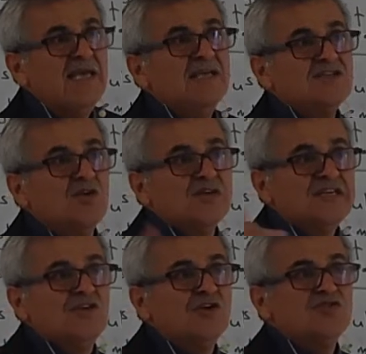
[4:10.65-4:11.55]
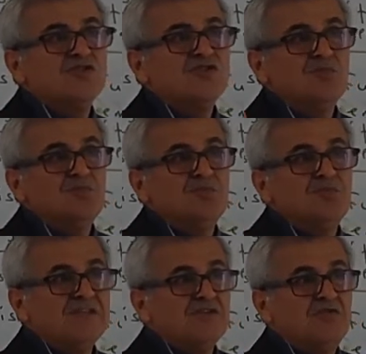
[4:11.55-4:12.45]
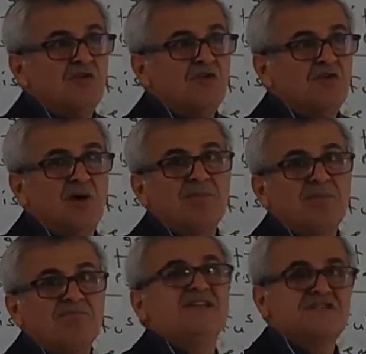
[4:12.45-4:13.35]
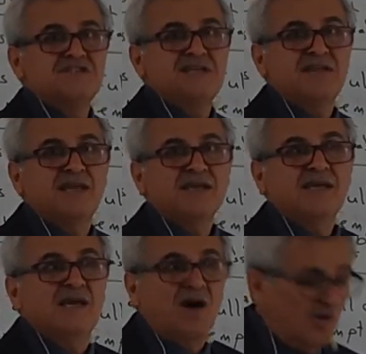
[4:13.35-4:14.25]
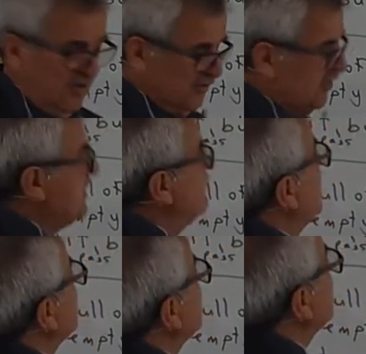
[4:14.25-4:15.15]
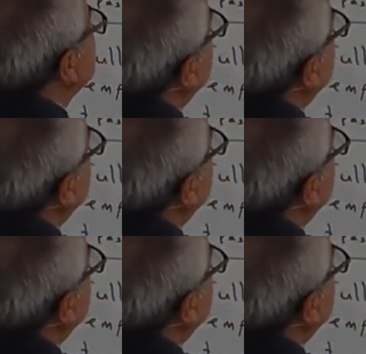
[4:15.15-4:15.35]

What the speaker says: So, in order to prevent you from misunderstanding, I want to give an example